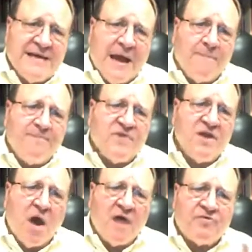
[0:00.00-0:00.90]
Now,
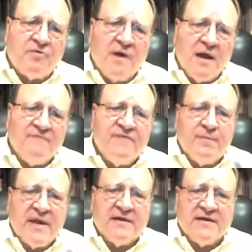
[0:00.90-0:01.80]
the author of the
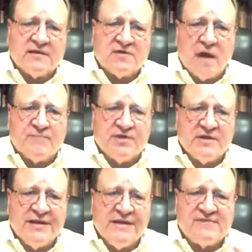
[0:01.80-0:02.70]
Benedict
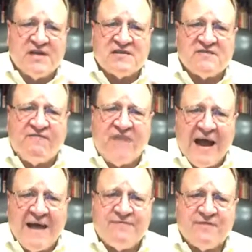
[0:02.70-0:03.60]
option gives us
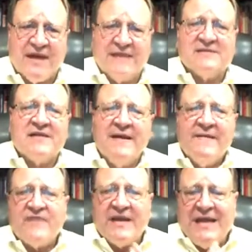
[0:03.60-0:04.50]
5 things
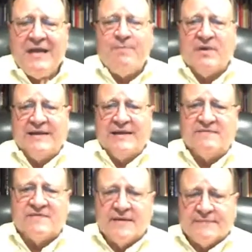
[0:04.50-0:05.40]
that he
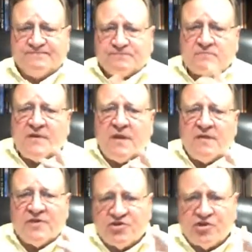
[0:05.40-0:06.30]
believes
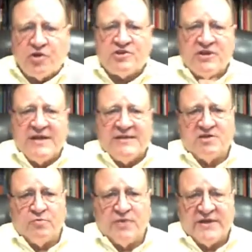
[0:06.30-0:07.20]
the church
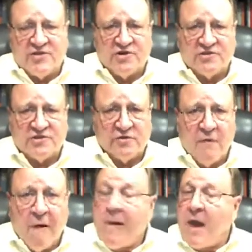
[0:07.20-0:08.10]
needs to return to.
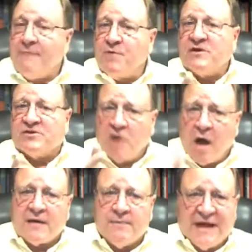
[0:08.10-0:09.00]
I'm going to
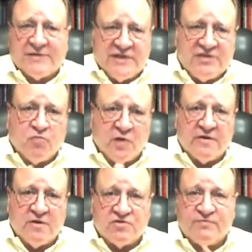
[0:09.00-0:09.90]
talk about each one
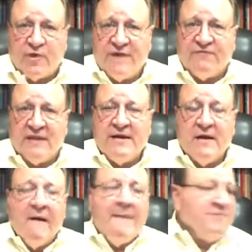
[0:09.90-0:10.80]
of those briefly,
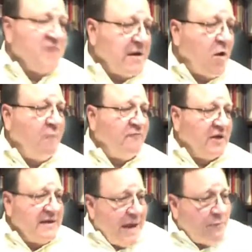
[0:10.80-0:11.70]
and
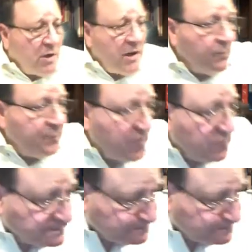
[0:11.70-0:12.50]
hopefully that will help you